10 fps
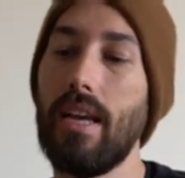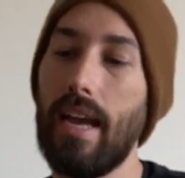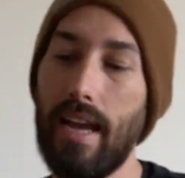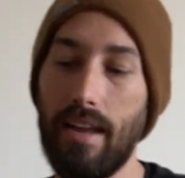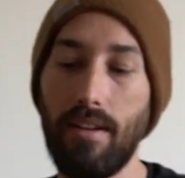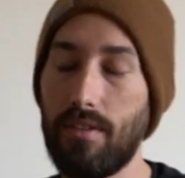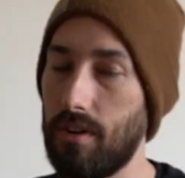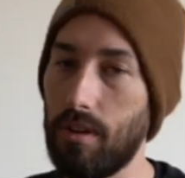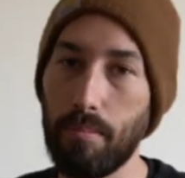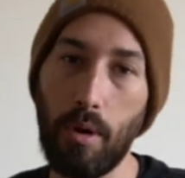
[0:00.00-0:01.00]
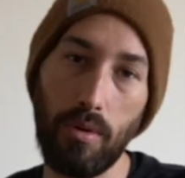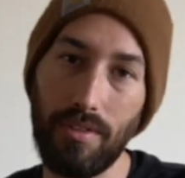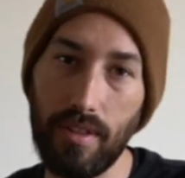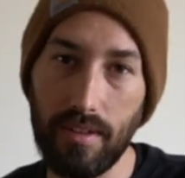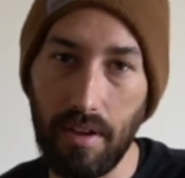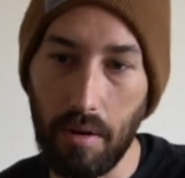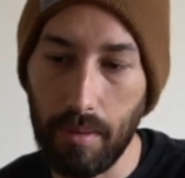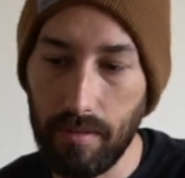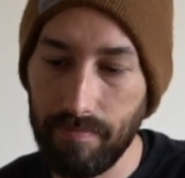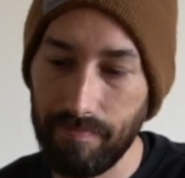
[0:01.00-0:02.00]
and it's another bonus in this helmet.